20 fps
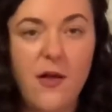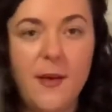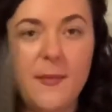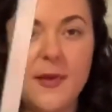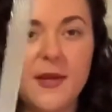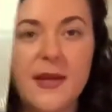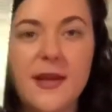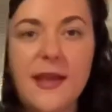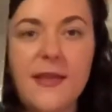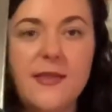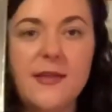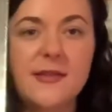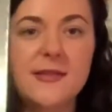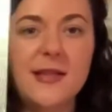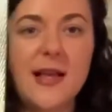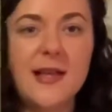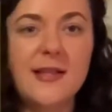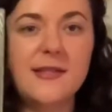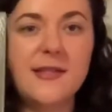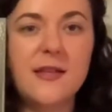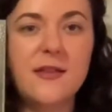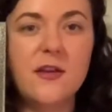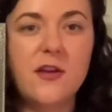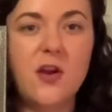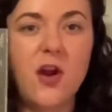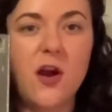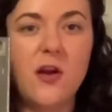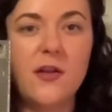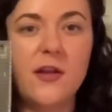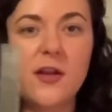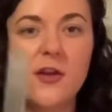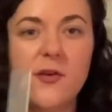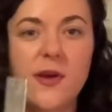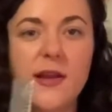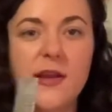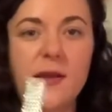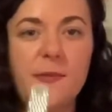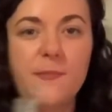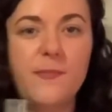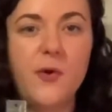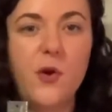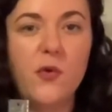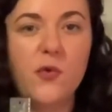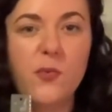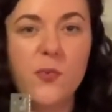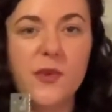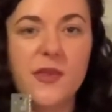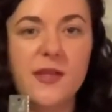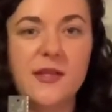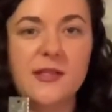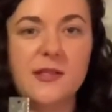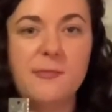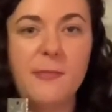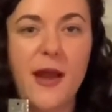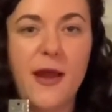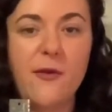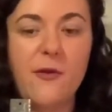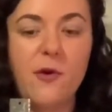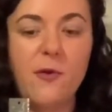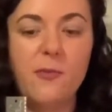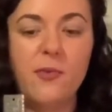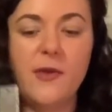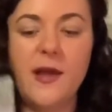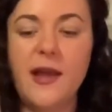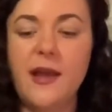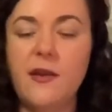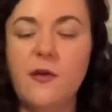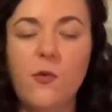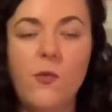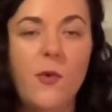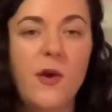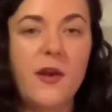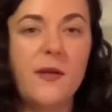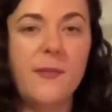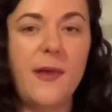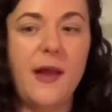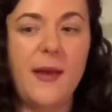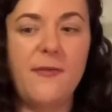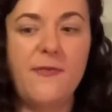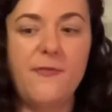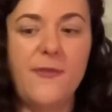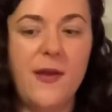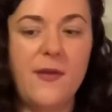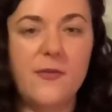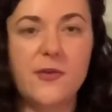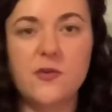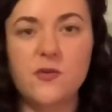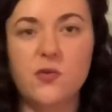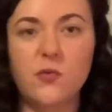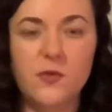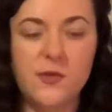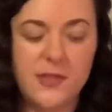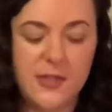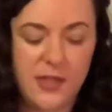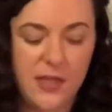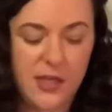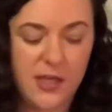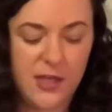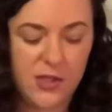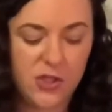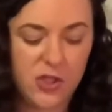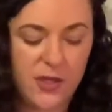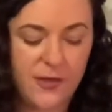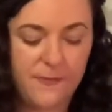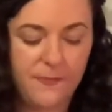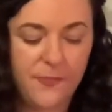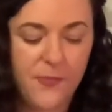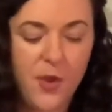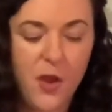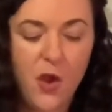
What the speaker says: I'm going to get the zest and the garlic grated both with this microplane, one of my favorite tools in the kitchen.